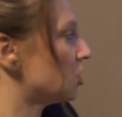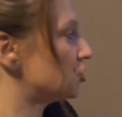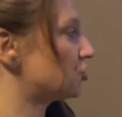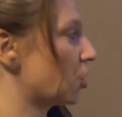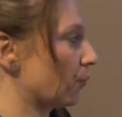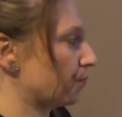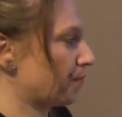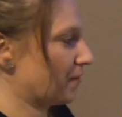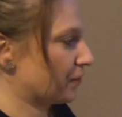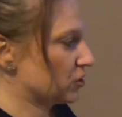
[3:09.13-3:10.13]
So
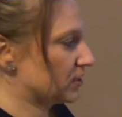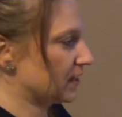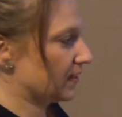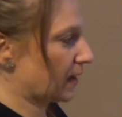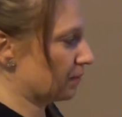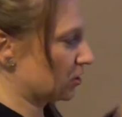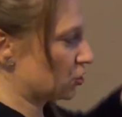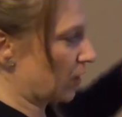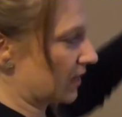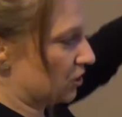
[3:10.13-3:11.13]
my first thing that I'm going
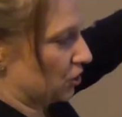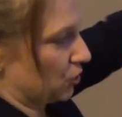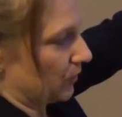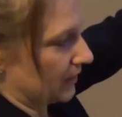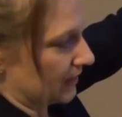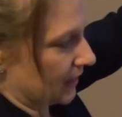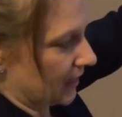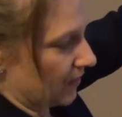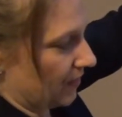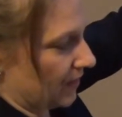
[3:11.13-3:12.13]
to try to do is to
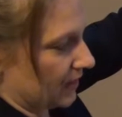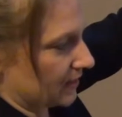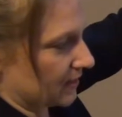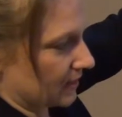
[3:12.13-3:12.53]
get this